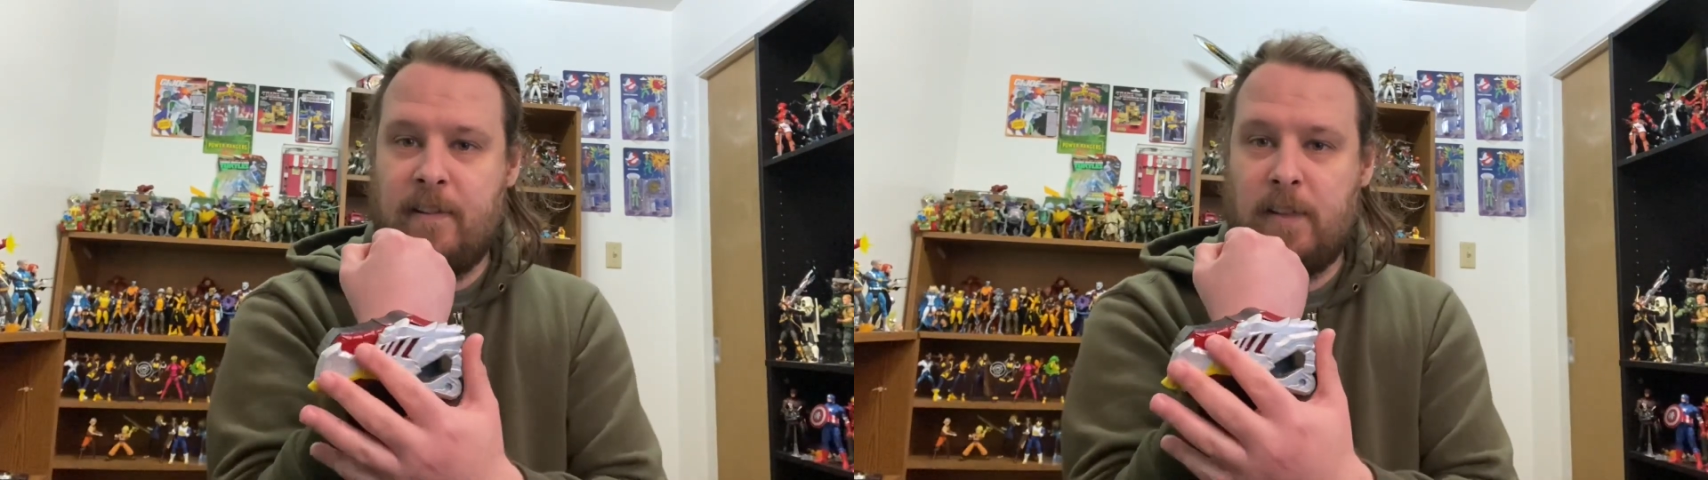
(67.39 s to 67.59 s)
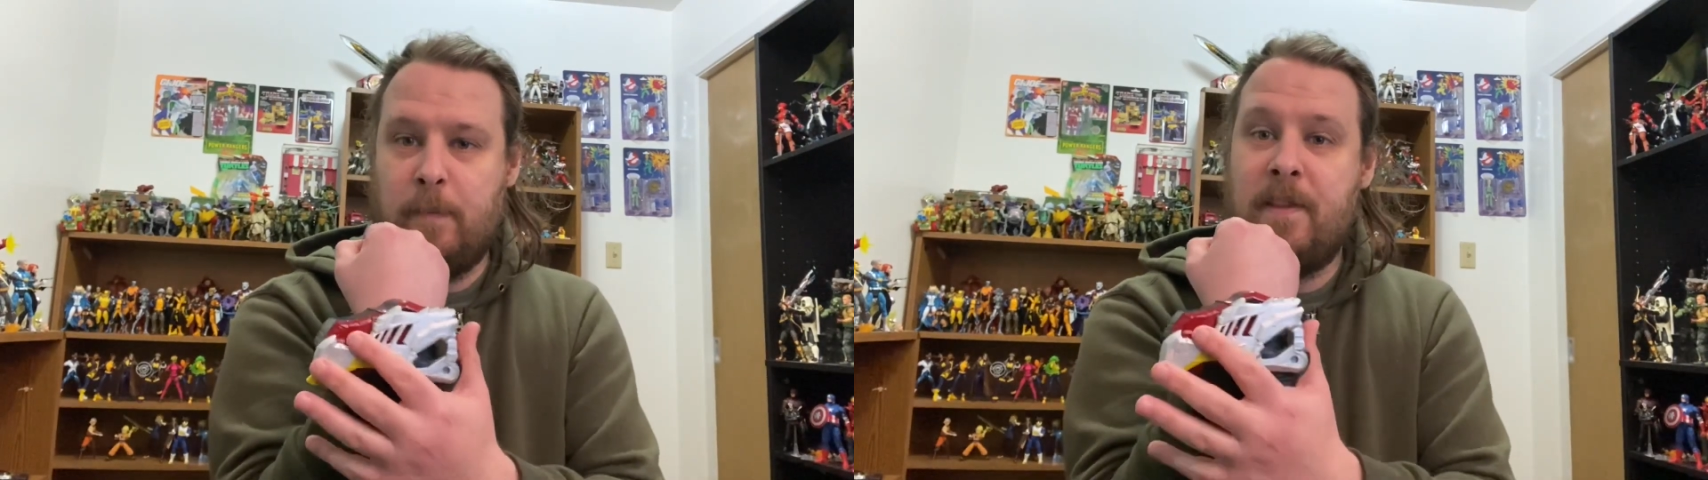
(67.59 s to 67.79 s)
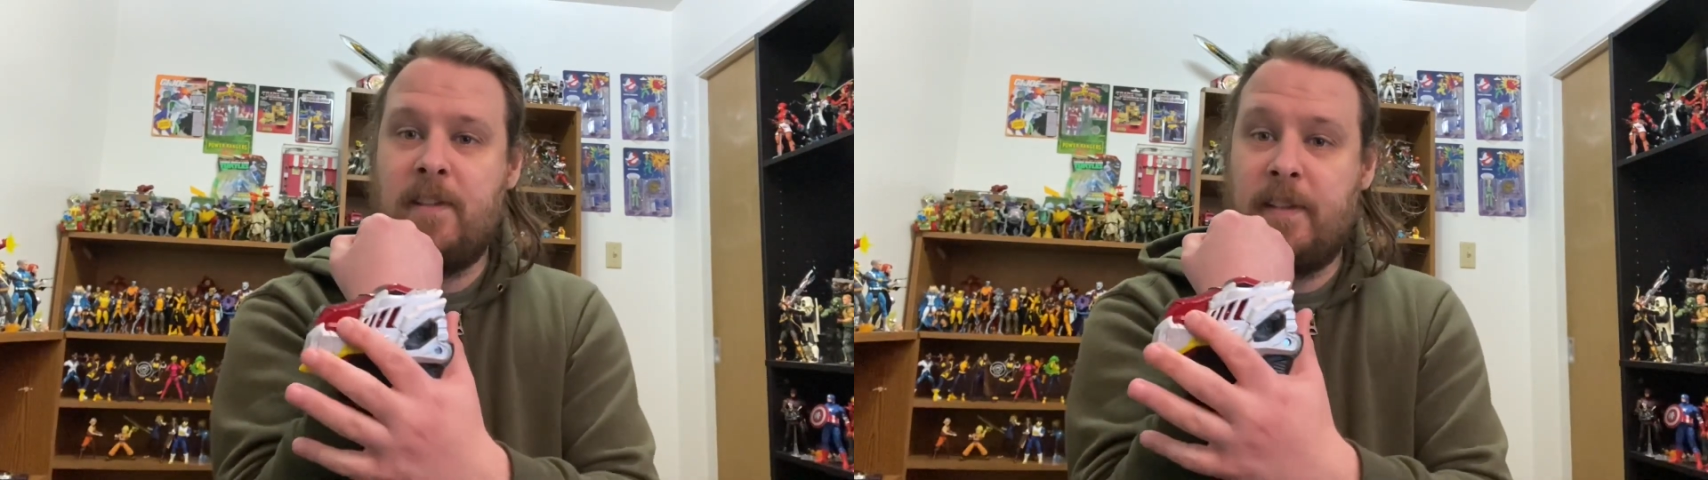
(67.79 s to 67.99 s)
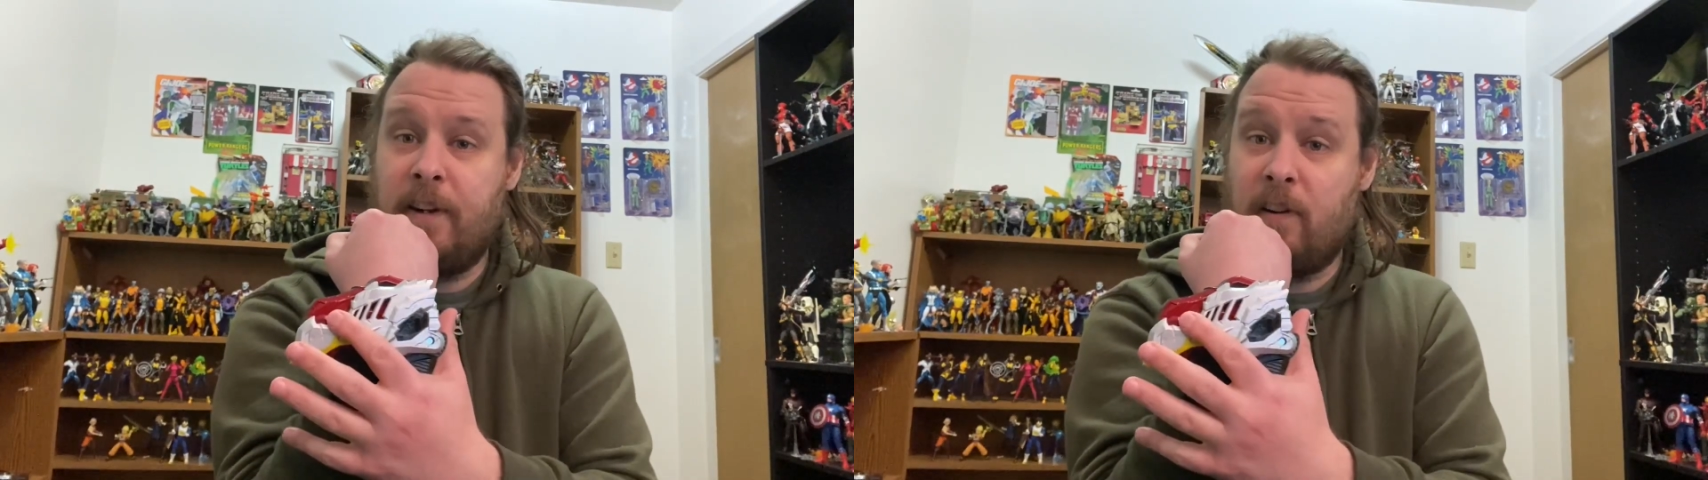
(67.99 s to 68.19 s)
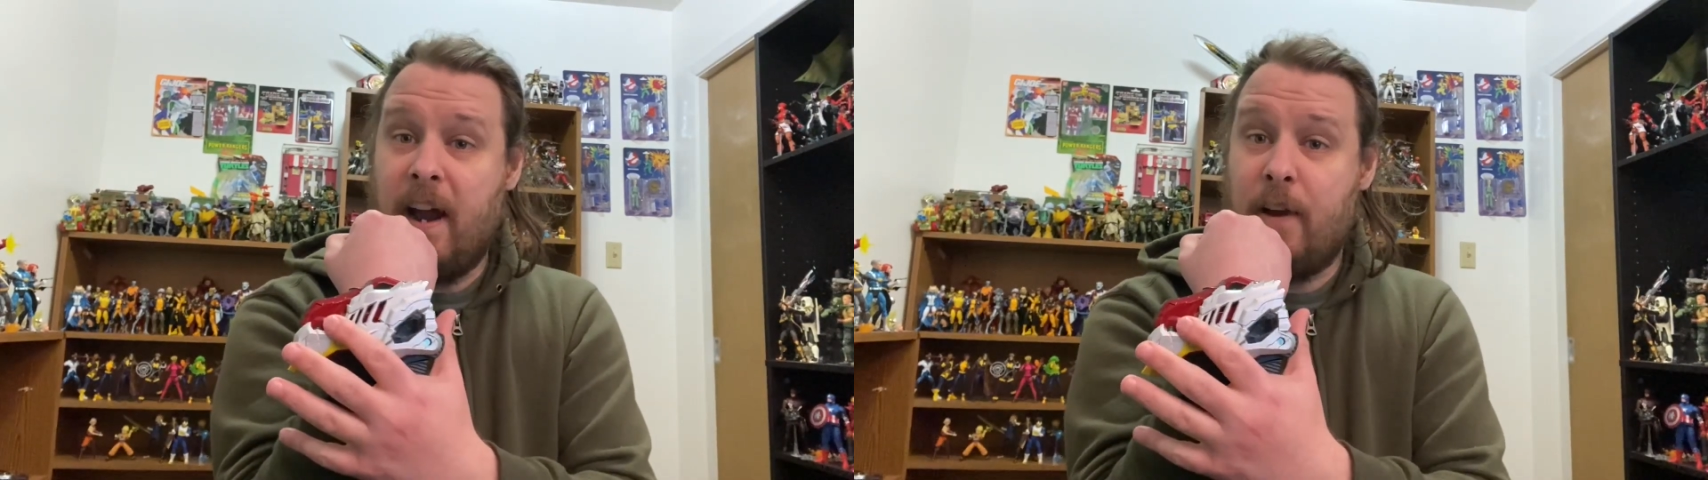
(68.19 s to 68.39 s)
spin this thing
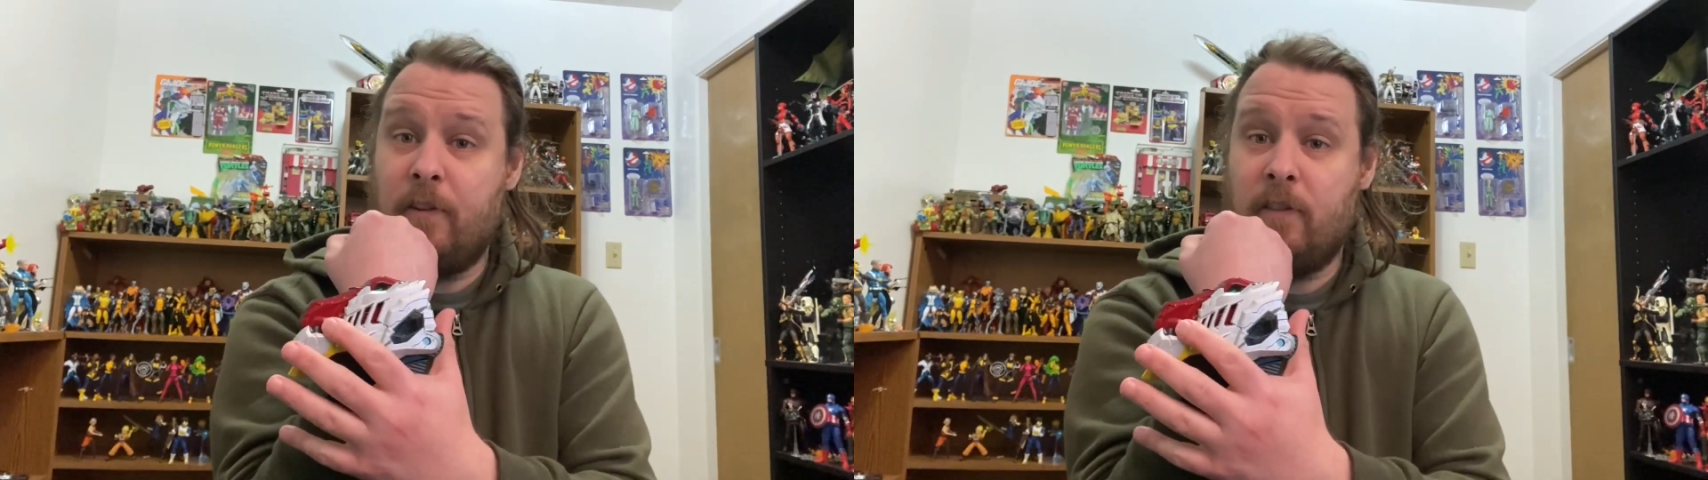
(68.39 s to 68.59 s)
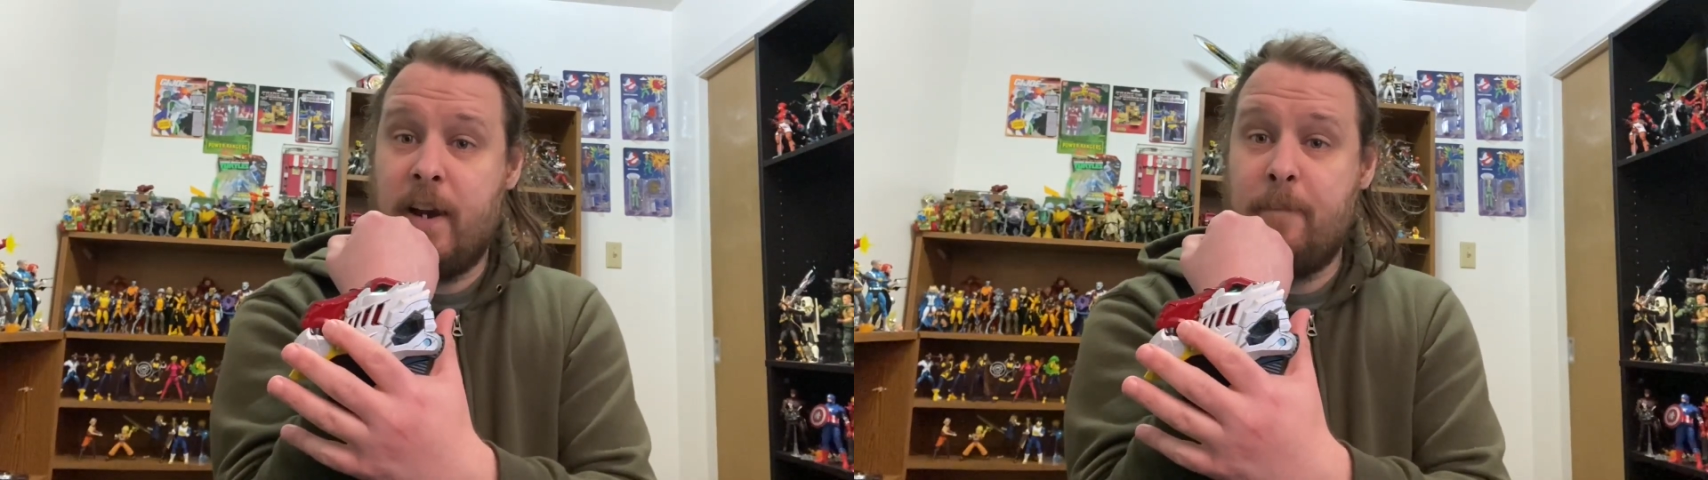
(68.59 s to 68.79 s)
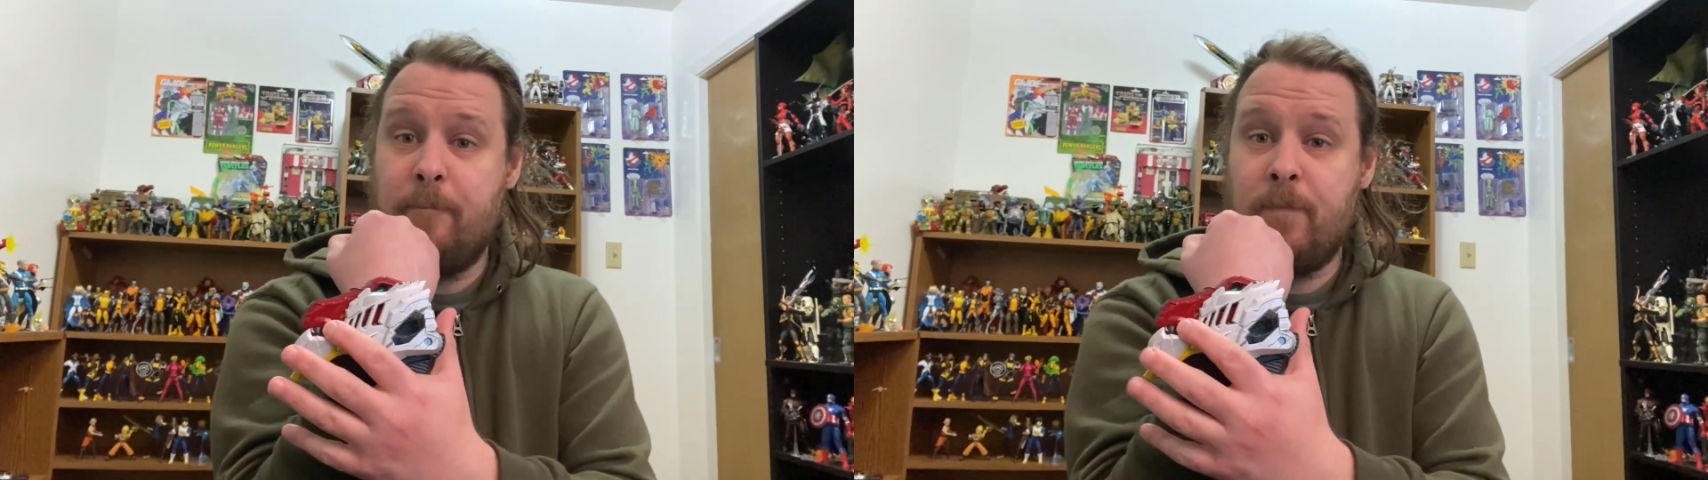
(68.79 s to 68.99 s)
around, right?